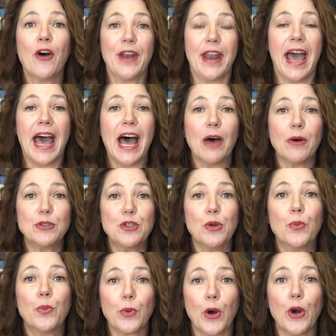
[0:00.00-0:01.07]
on how
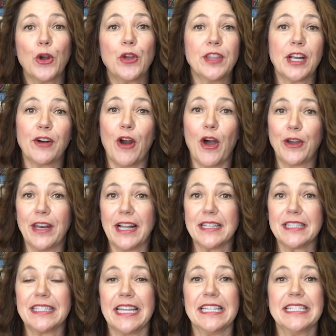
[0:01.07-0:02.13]
to work the
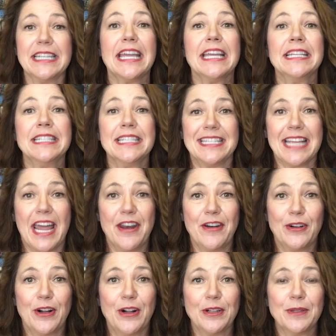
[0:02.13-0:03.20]
crocodile stitch in
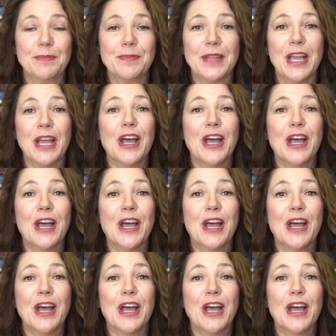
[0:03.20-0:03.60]
general.